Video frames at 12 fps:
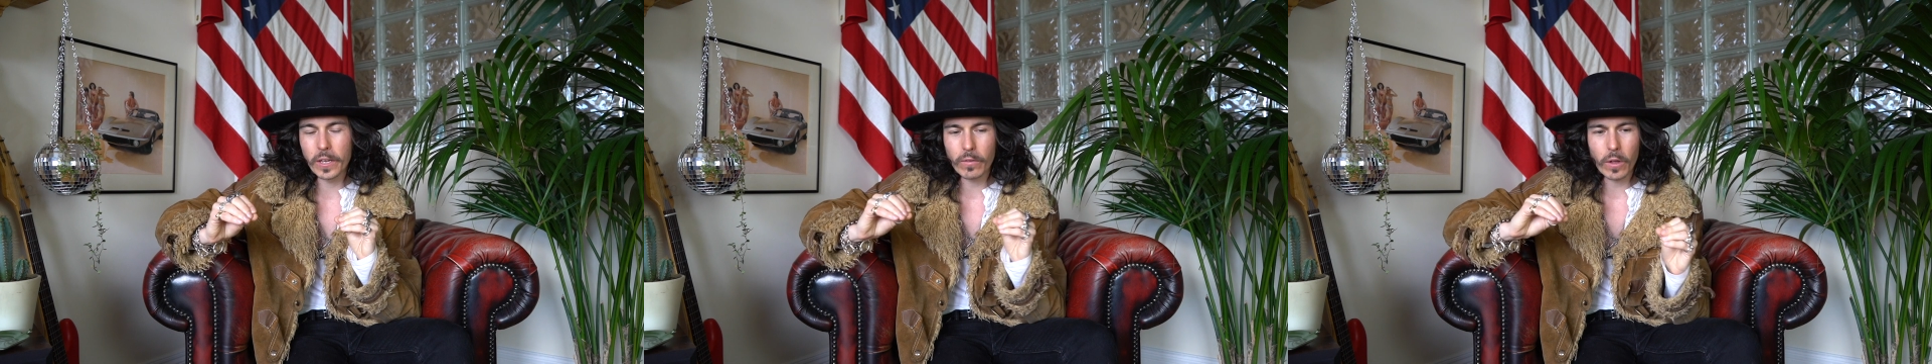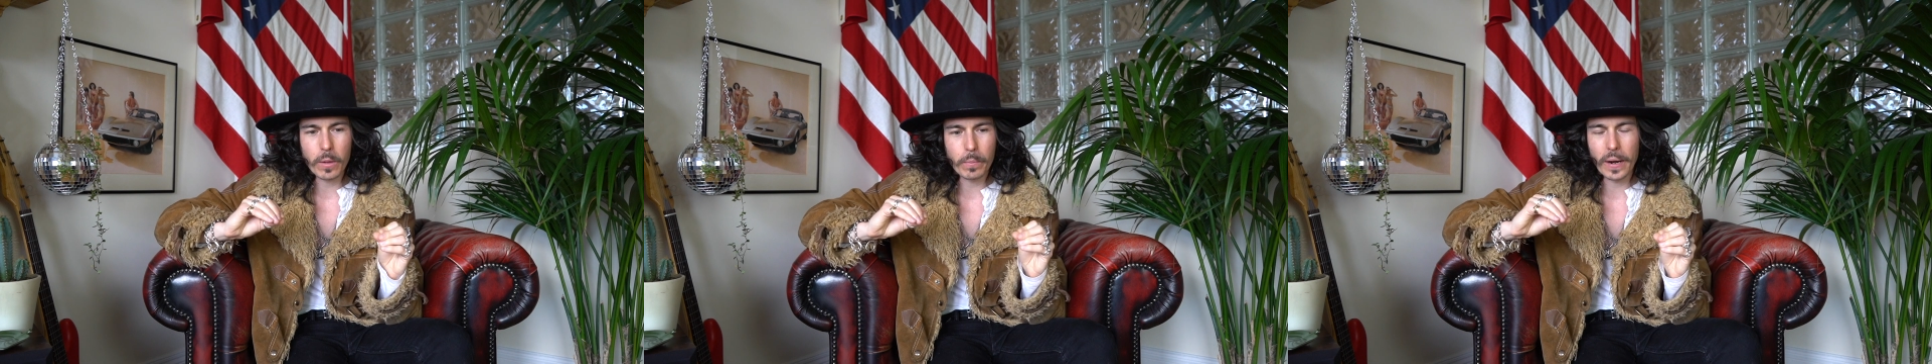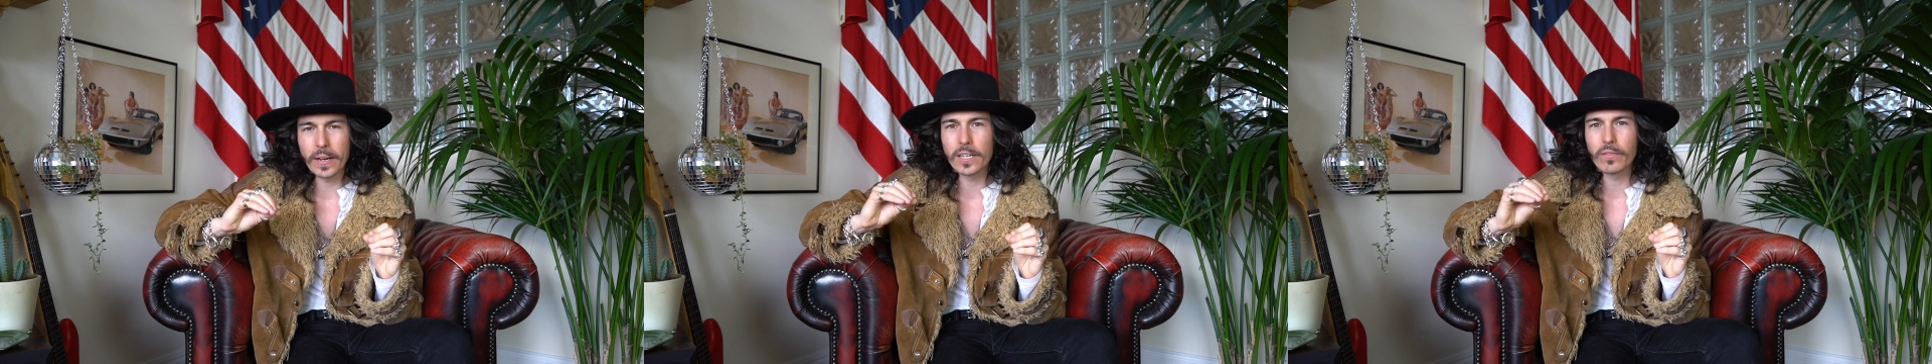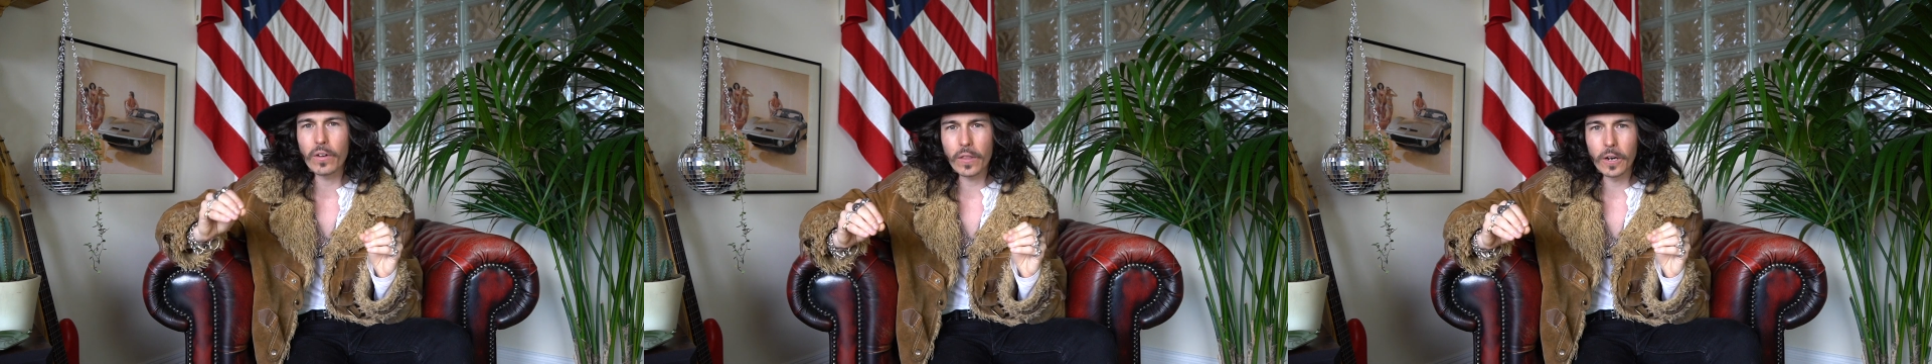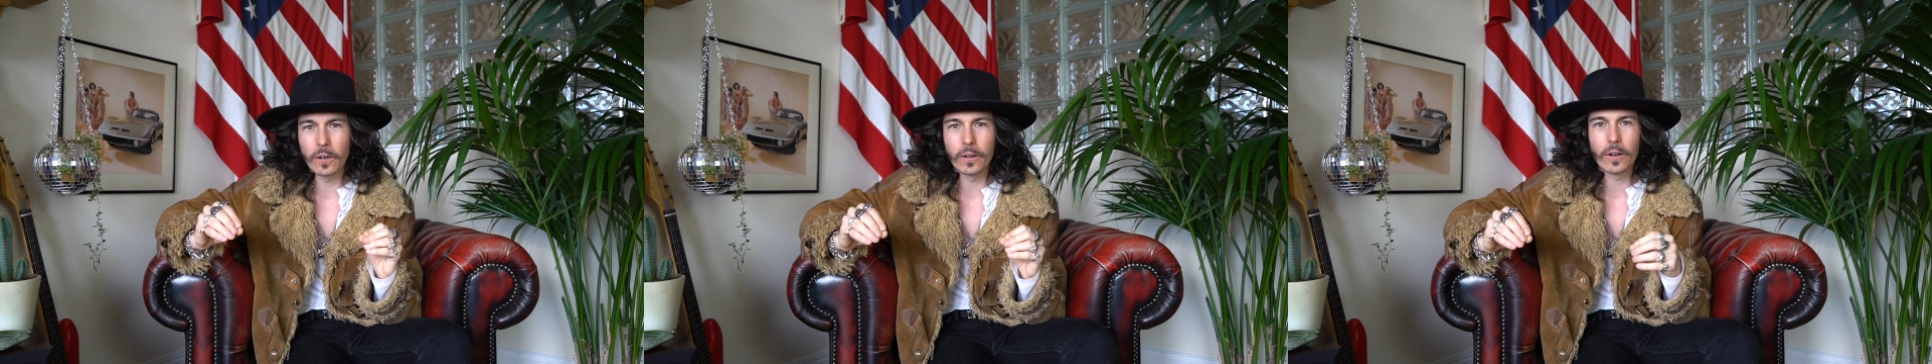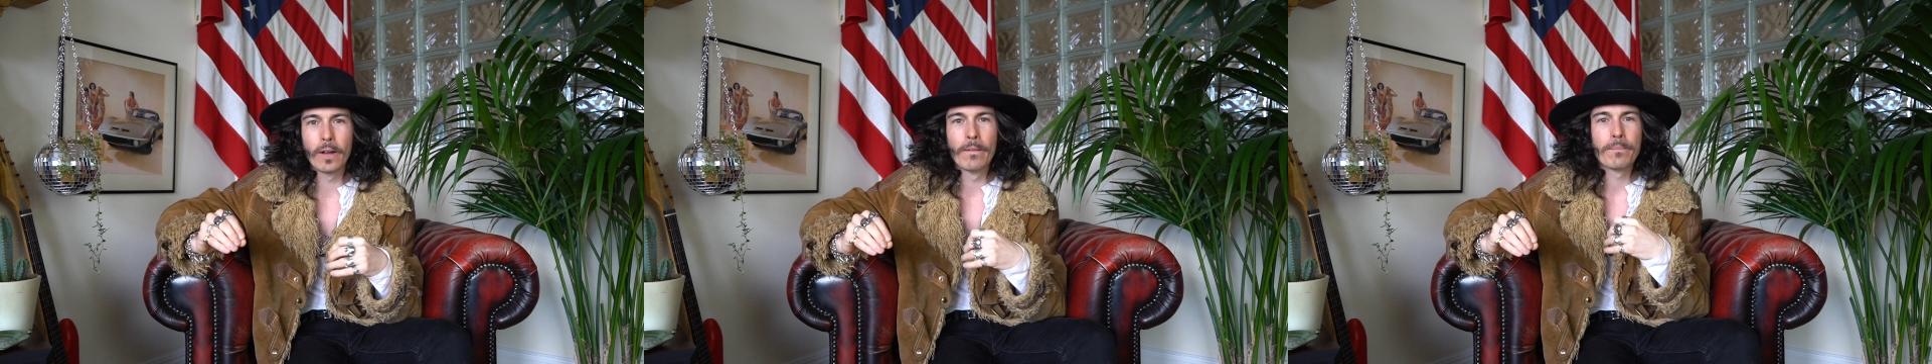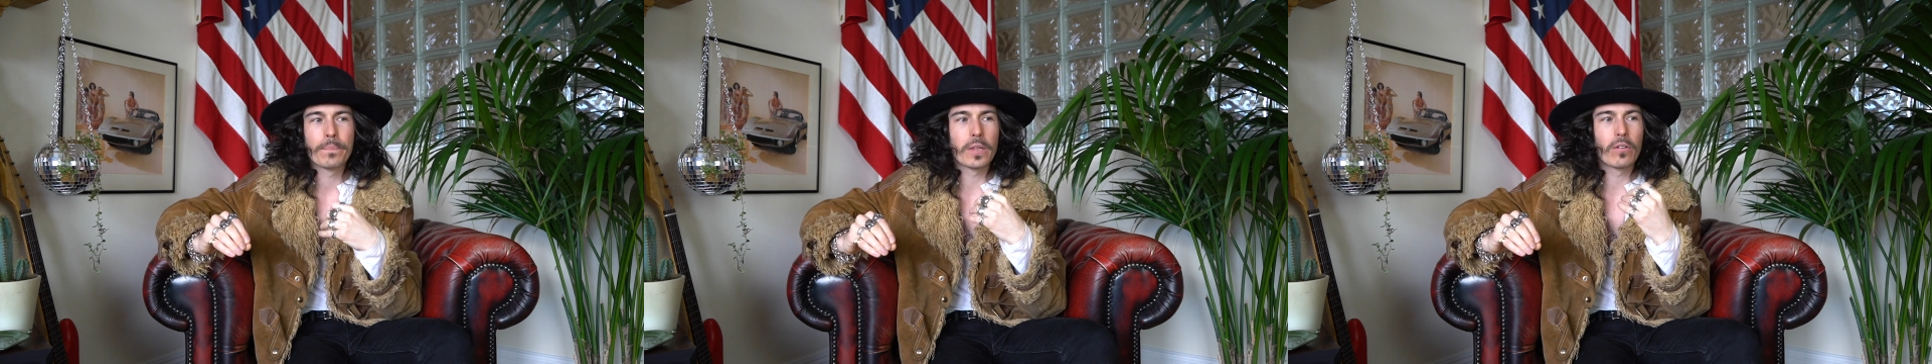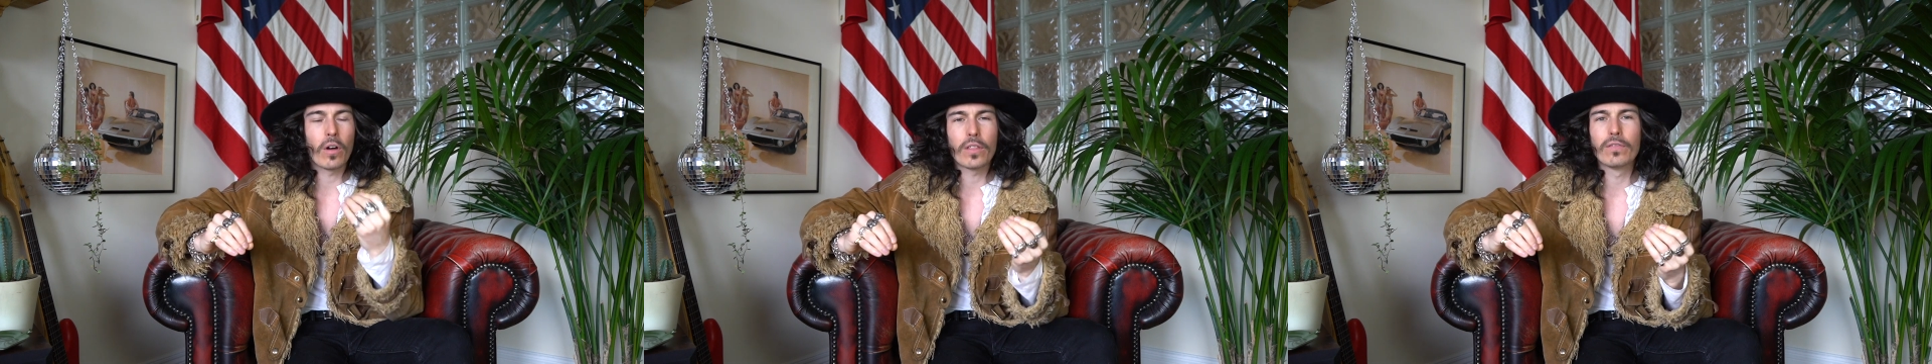You've got the brand, you've got the look,
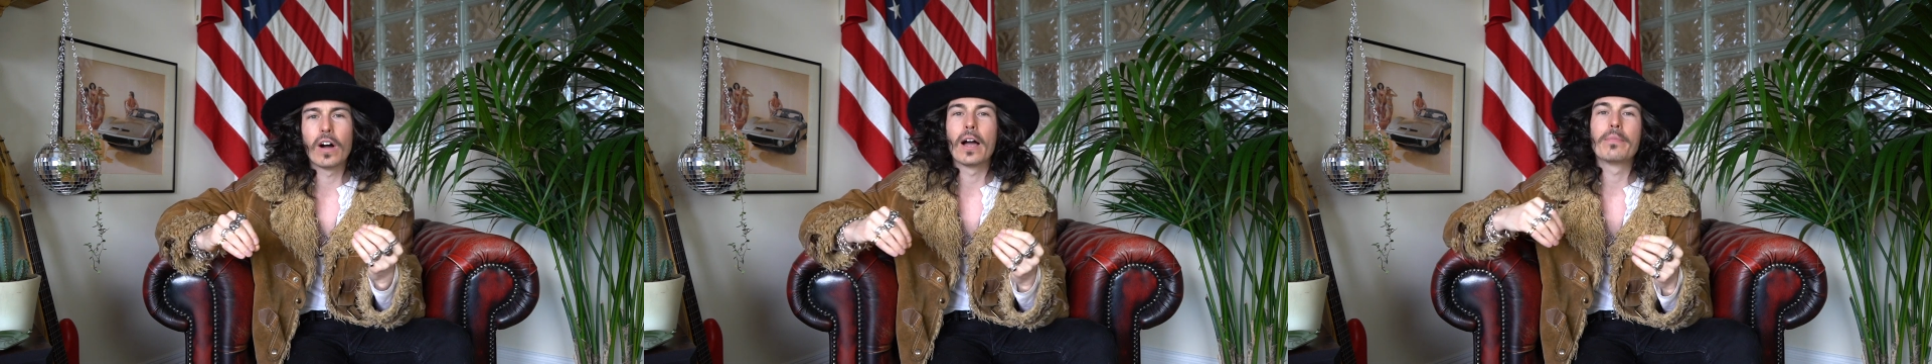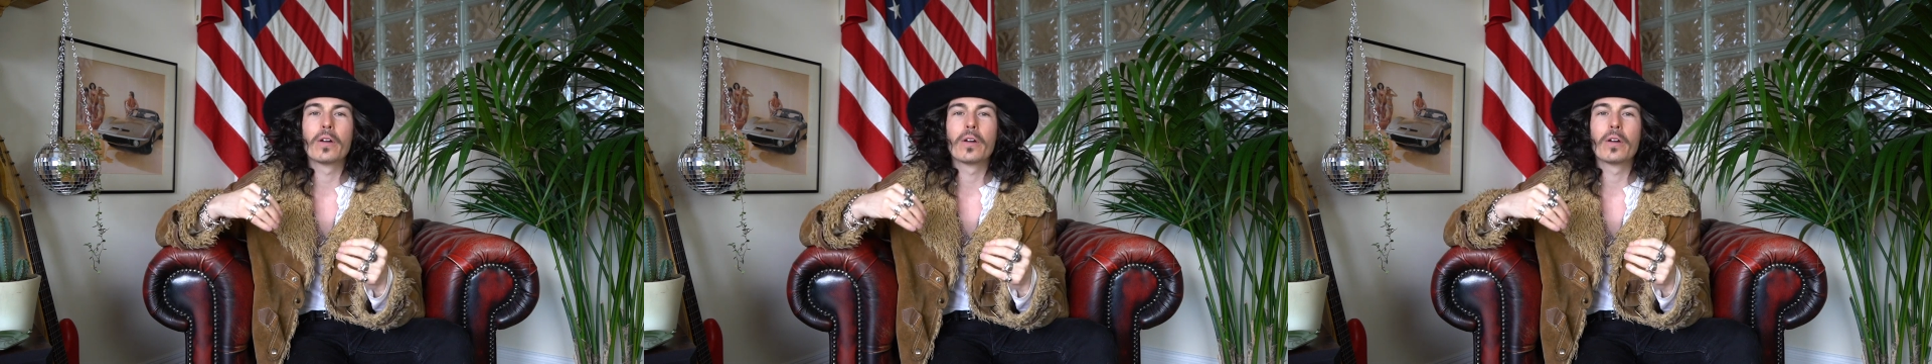you've got the vibe,